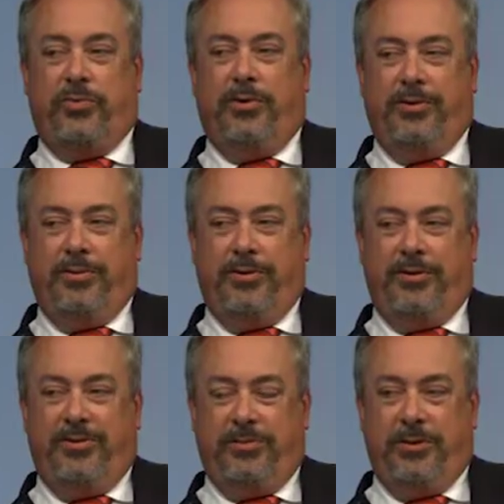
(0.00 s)
smaller
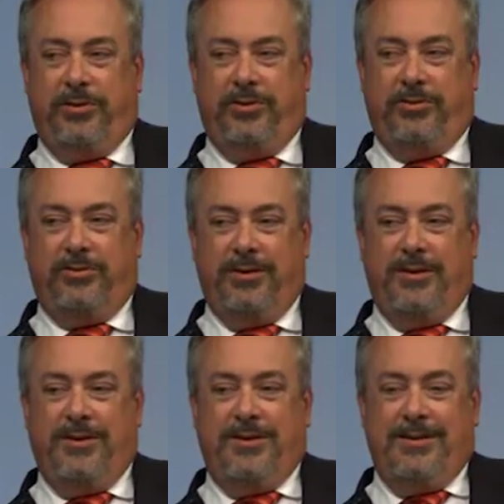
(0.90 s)
parties, because
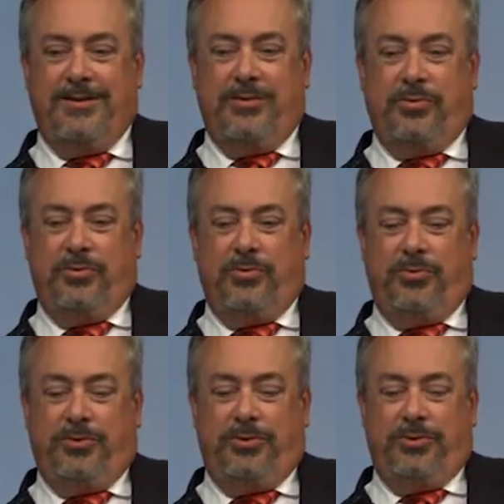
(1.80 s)

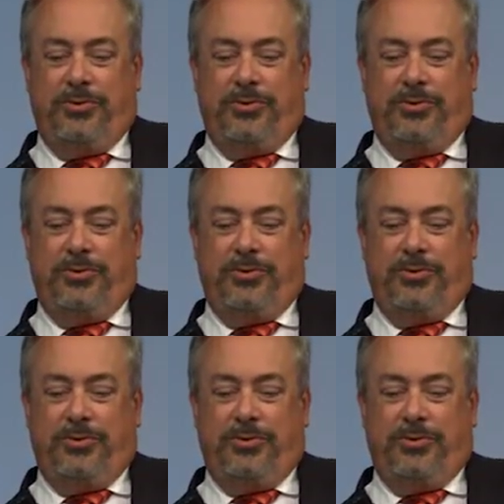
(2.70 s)
you